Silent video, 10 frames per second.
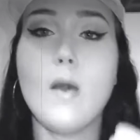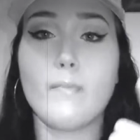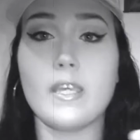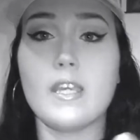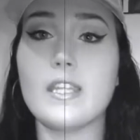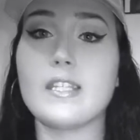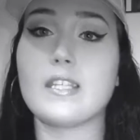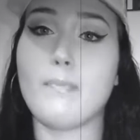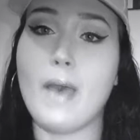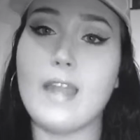Being
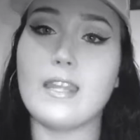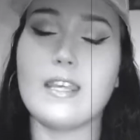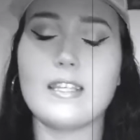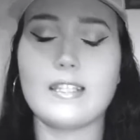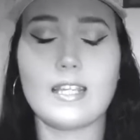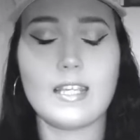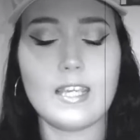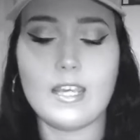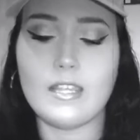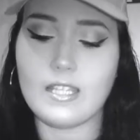independent is the
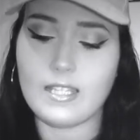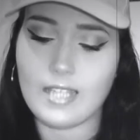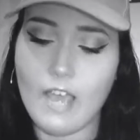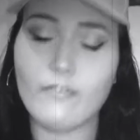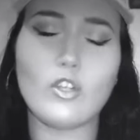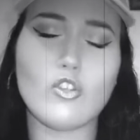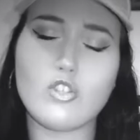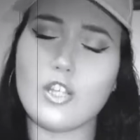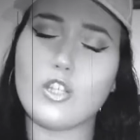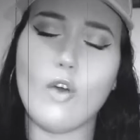key in this life. Don't
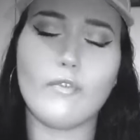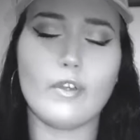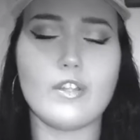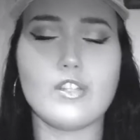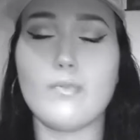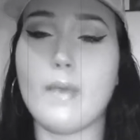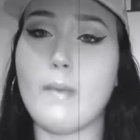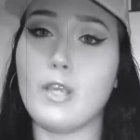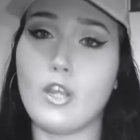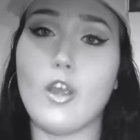stress over it, dude,
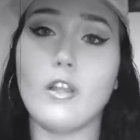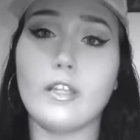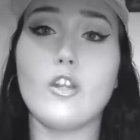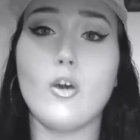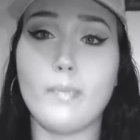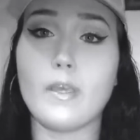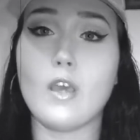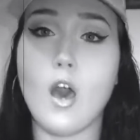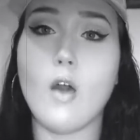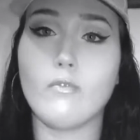baby girl, it'll
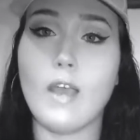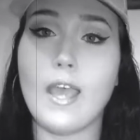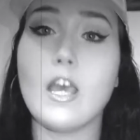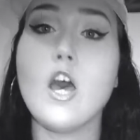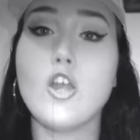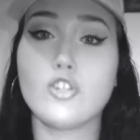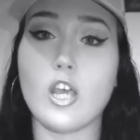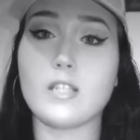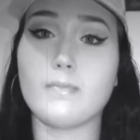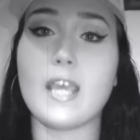be alright.
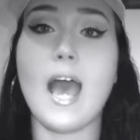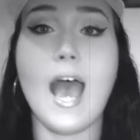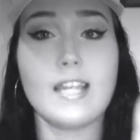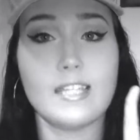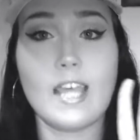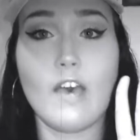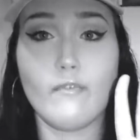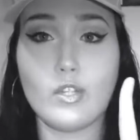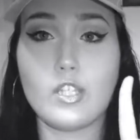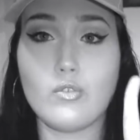Trust me, I did
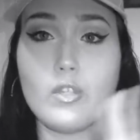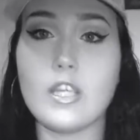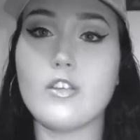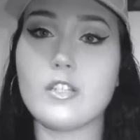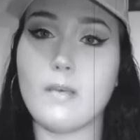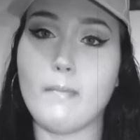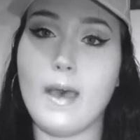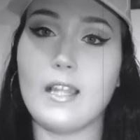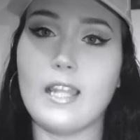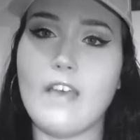that for 2 years of
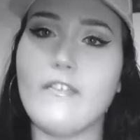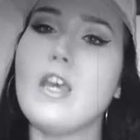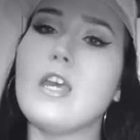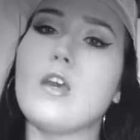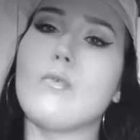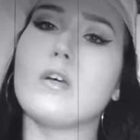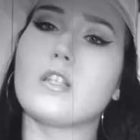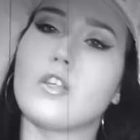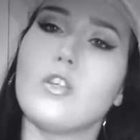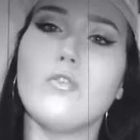my life. It
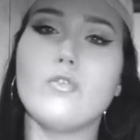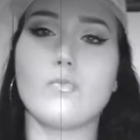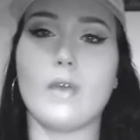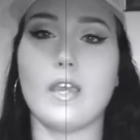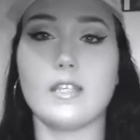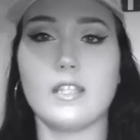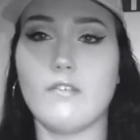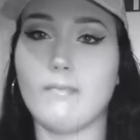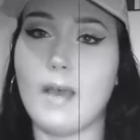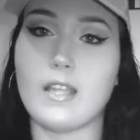was a huge waste
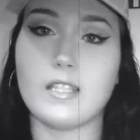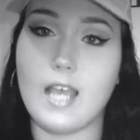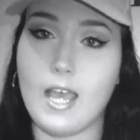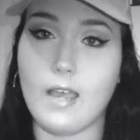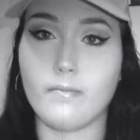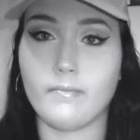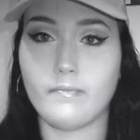of my time.